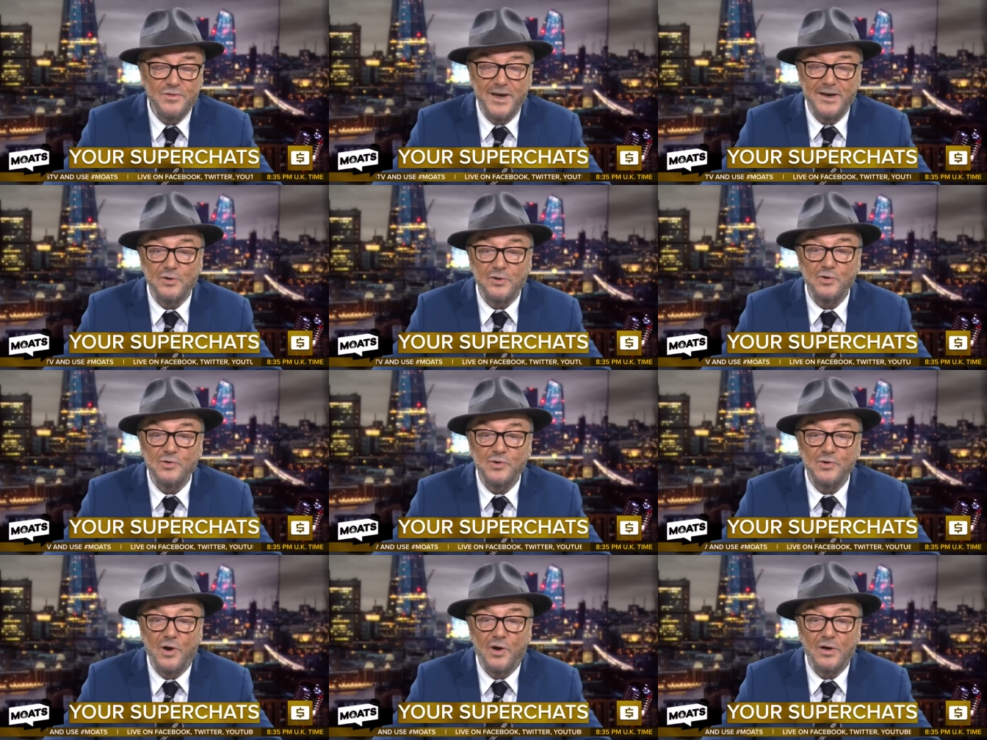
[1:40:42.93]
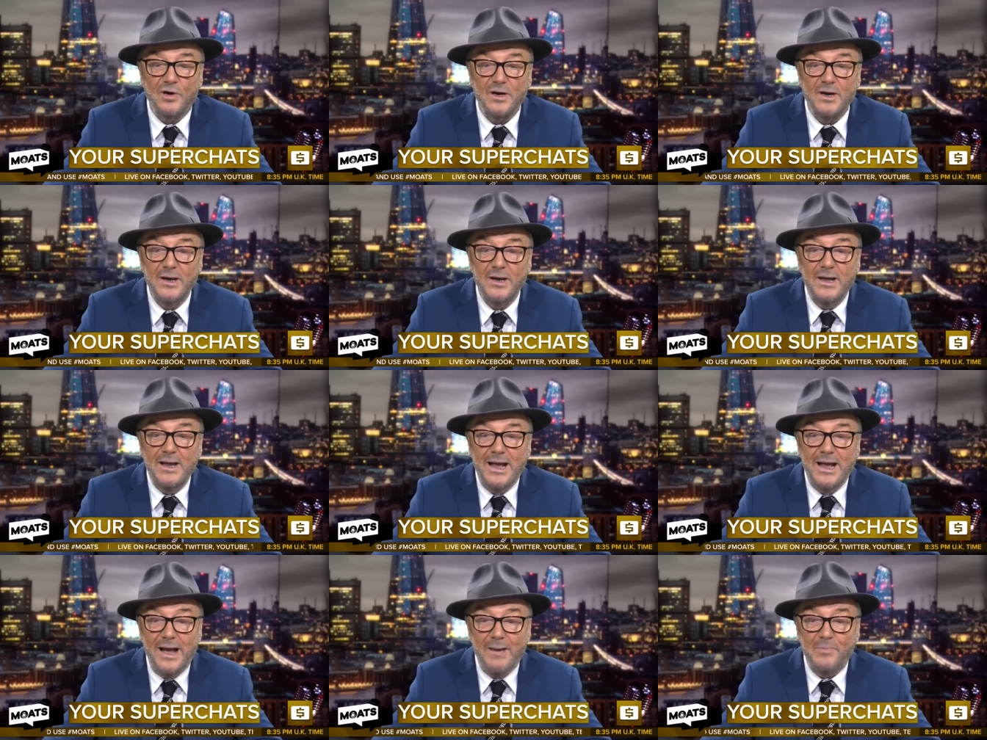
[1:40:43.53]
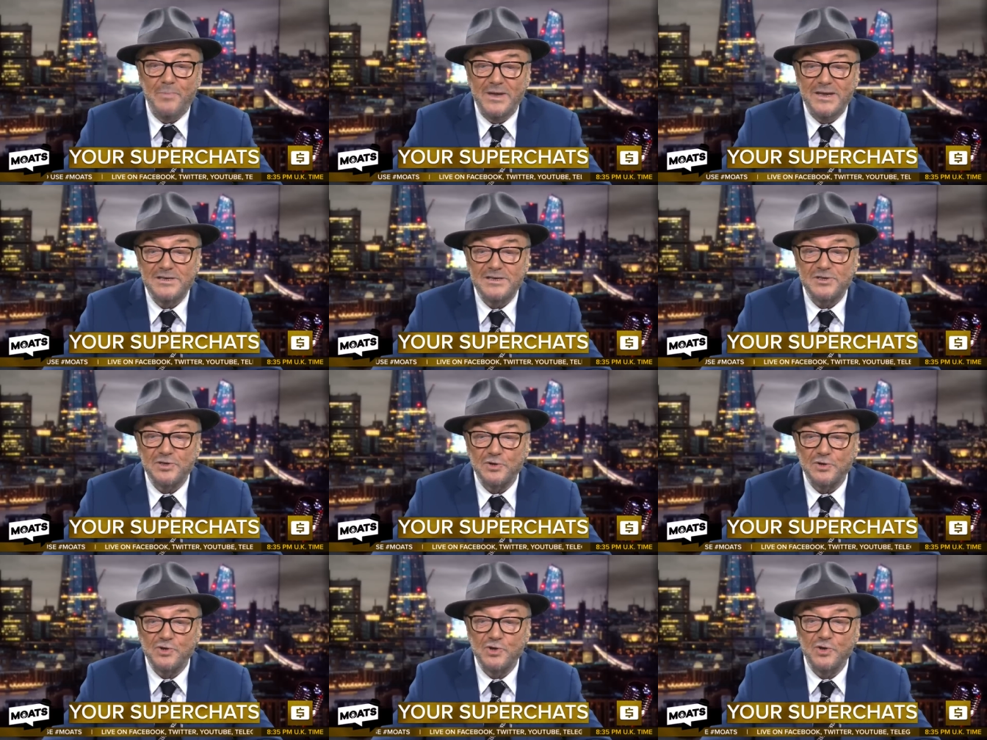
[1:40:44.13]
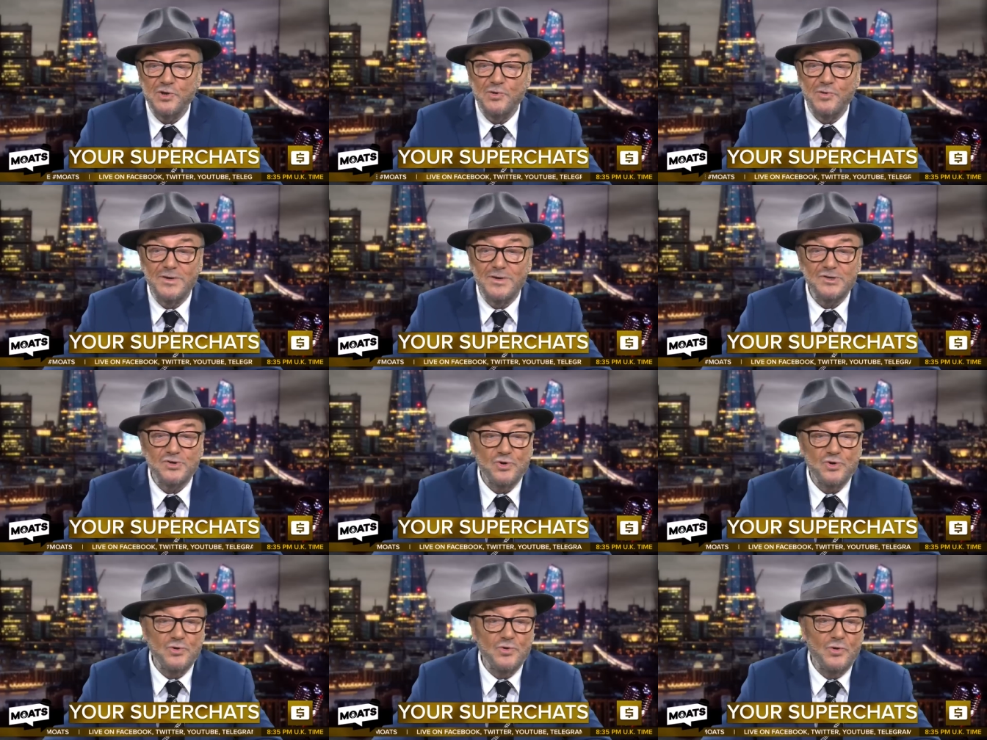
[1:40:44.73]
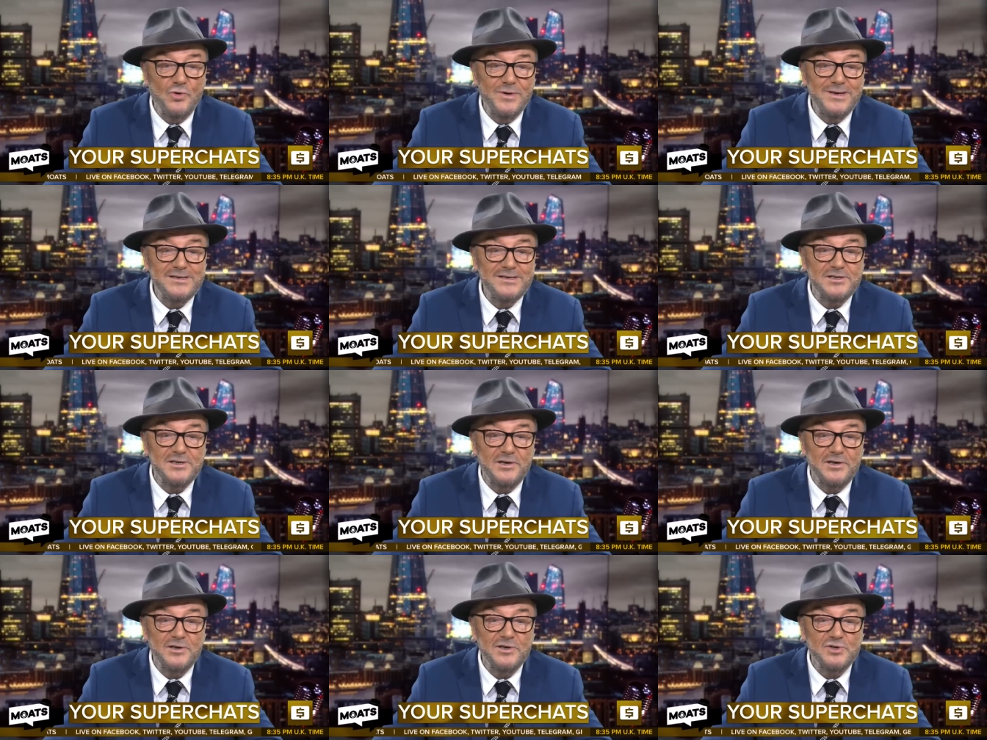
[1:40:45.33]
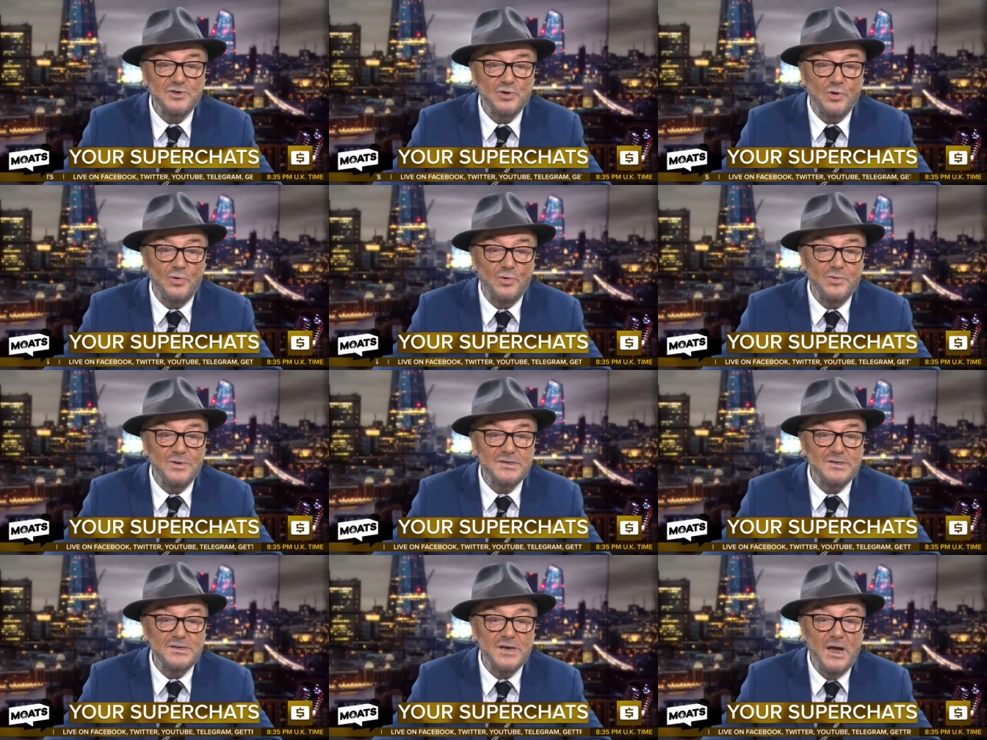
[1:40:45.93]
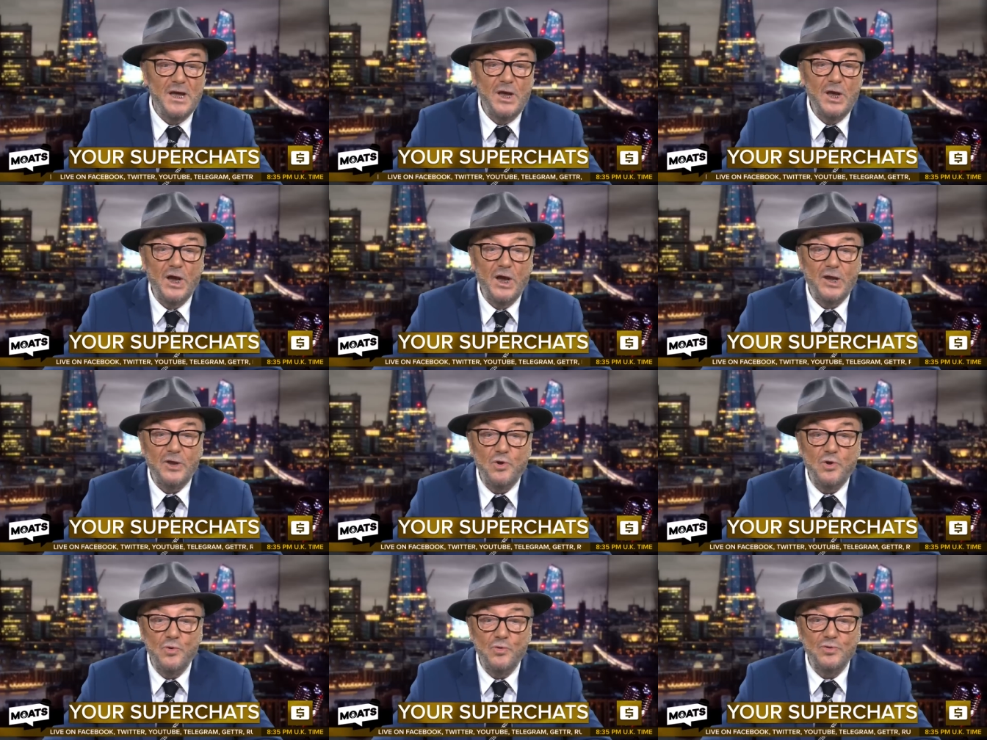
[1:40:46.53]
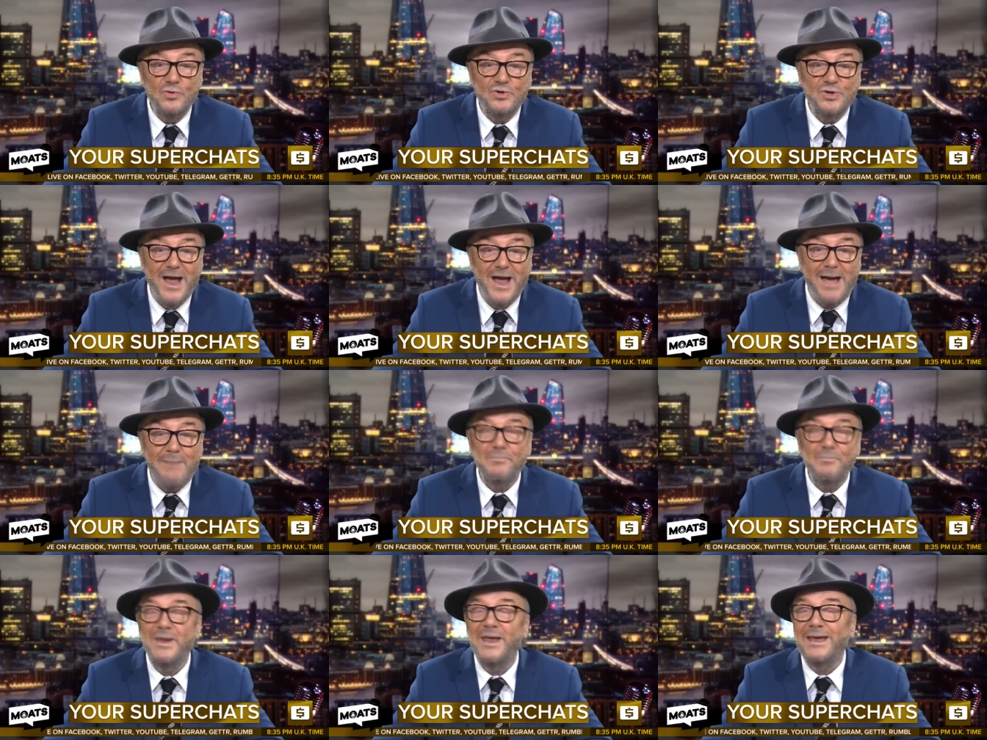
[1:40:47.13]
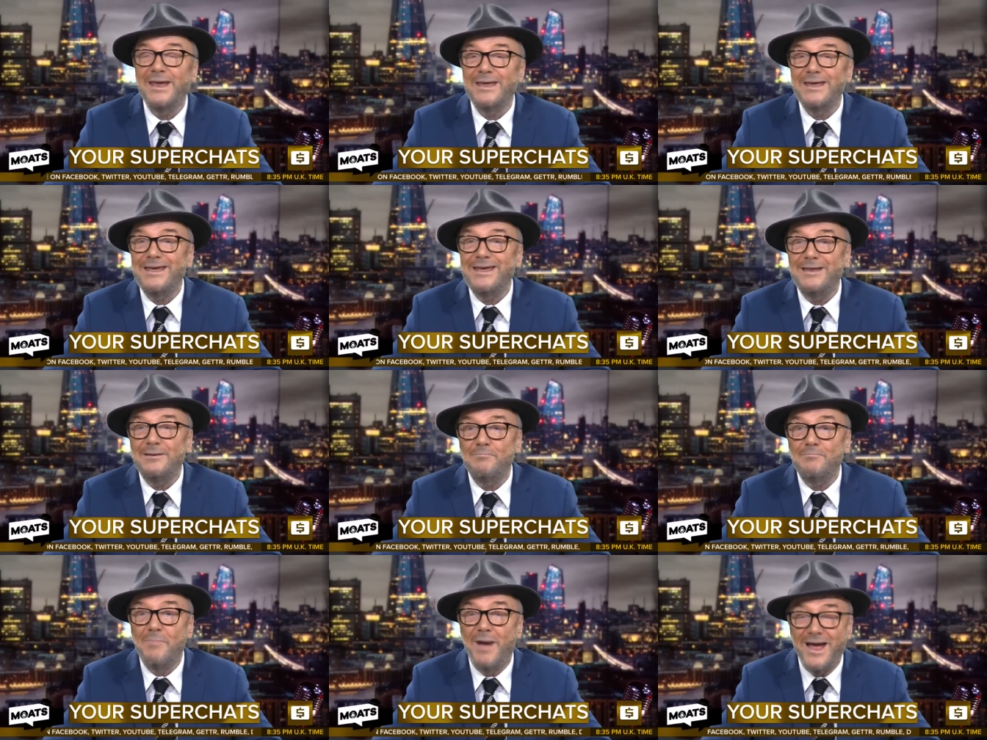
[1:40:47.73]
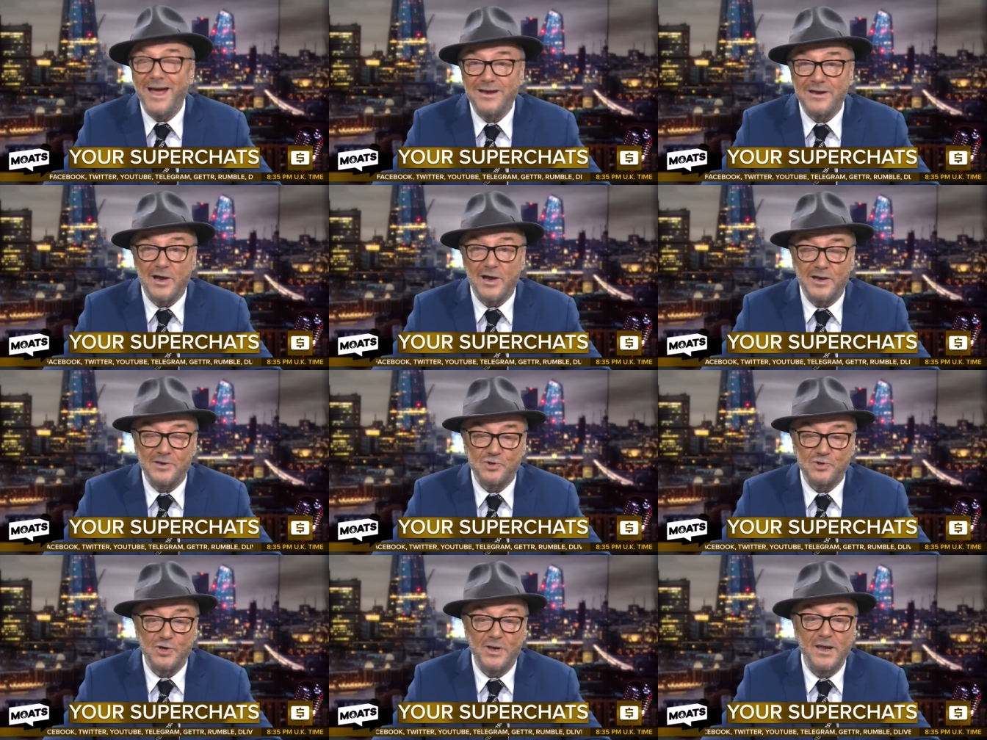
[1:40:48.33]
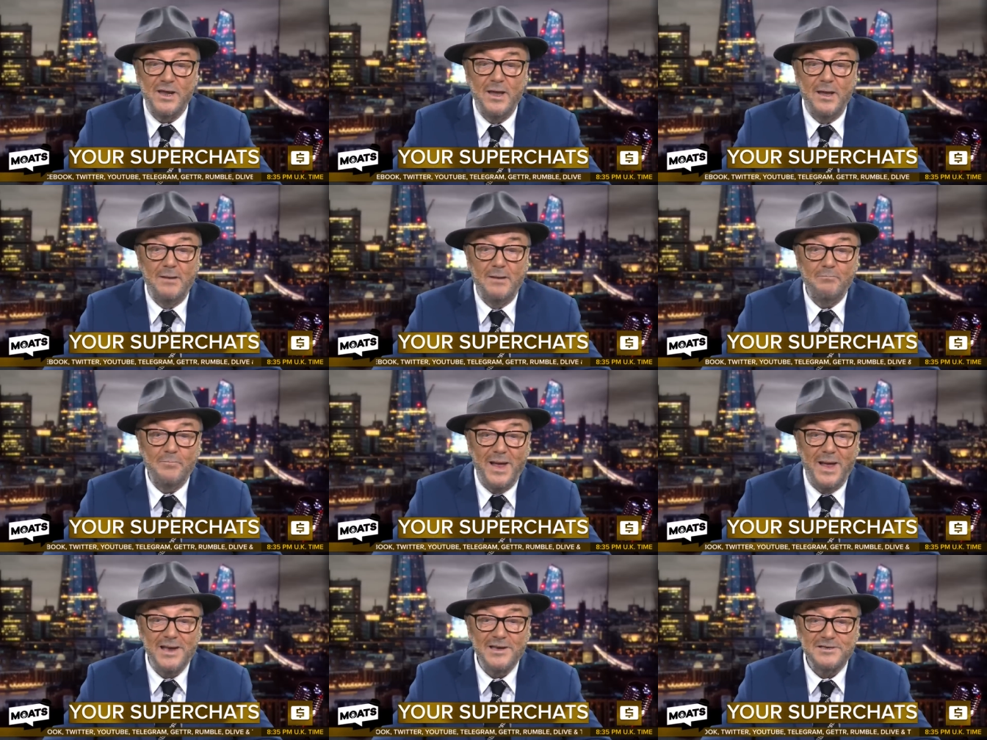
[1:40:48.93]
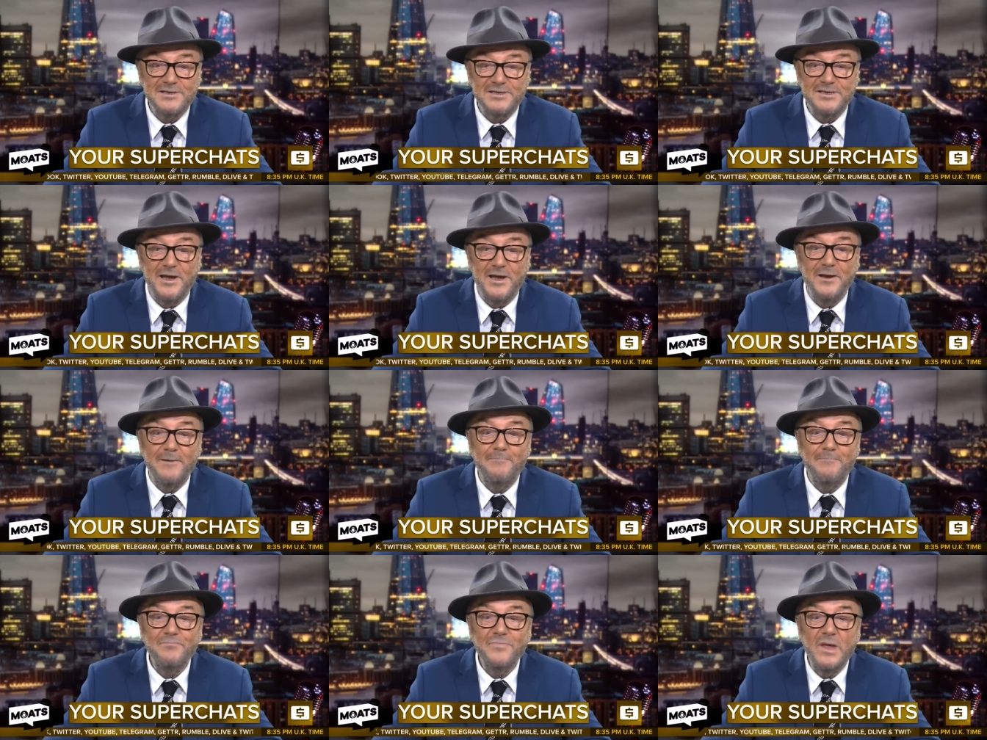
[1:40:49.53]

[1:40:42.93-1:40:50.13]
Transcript: Thank you, Doc. Happy Easter to you. As you know, Easter is always a huge happening in my country, Palestine.